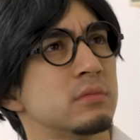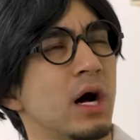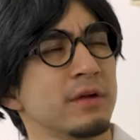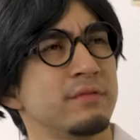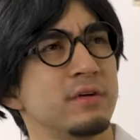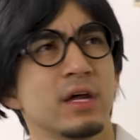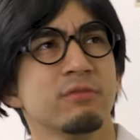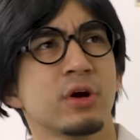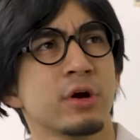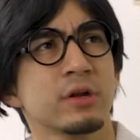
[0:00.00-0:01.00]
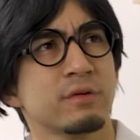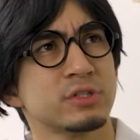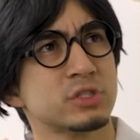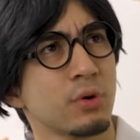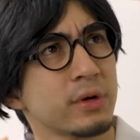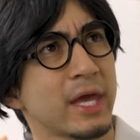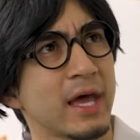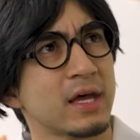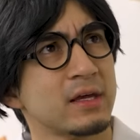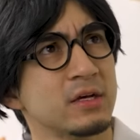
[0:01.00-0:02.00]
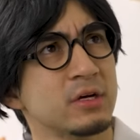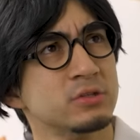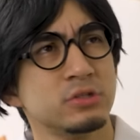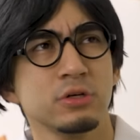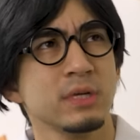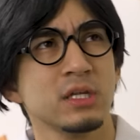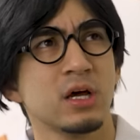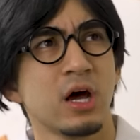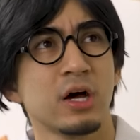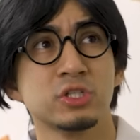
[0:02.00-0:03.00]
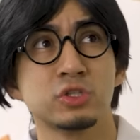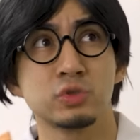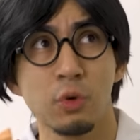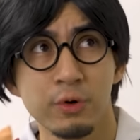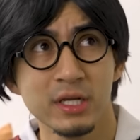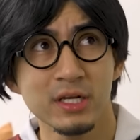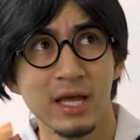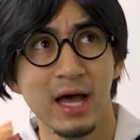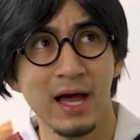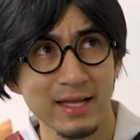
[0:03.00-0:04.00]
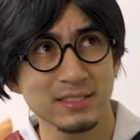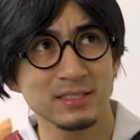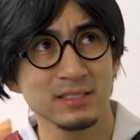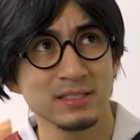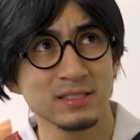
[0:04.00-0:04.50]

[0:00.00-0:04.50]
I've never heard of a sword I had. Do you mean a sorting hat?